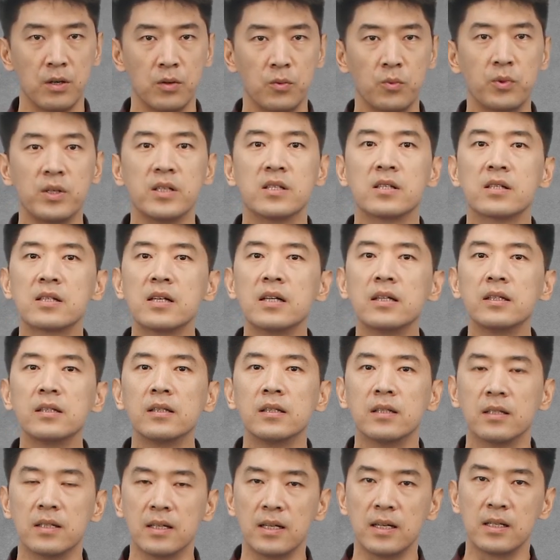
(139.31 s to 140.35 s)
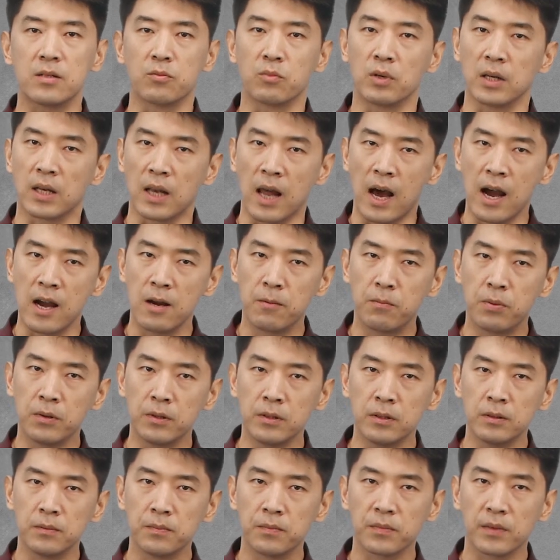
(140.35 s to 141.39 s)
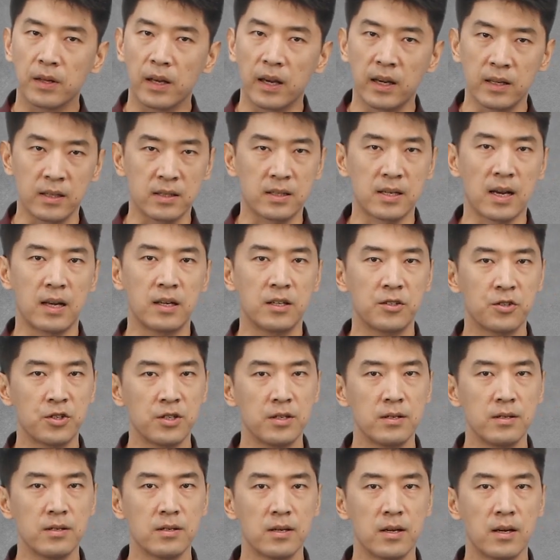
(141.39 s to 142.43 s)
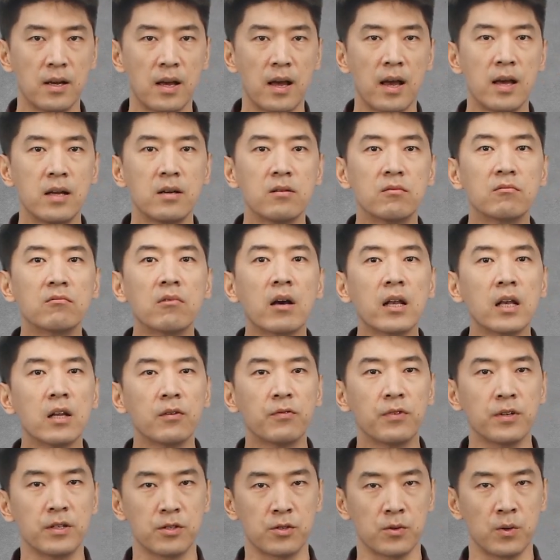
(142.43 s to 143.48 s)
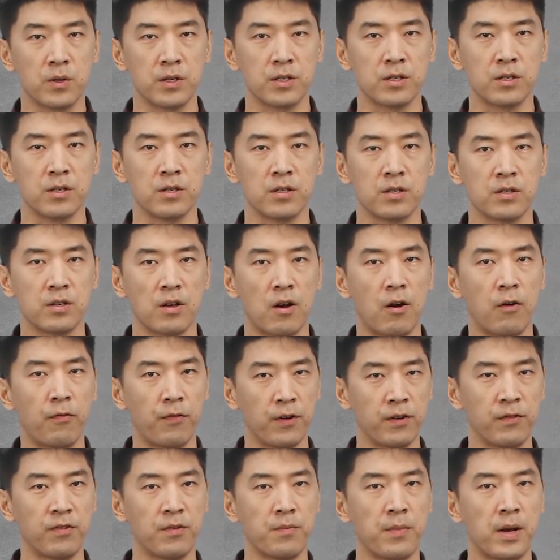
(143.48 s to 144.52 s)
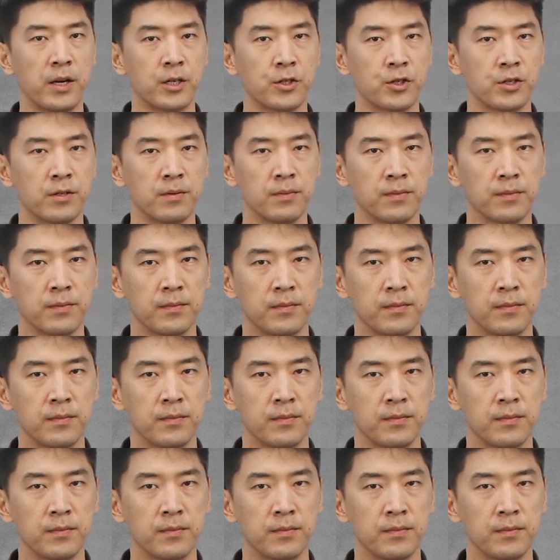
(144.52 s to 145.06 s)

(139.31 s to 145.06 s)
we still need reliable, intelligent, and relevant sources of information.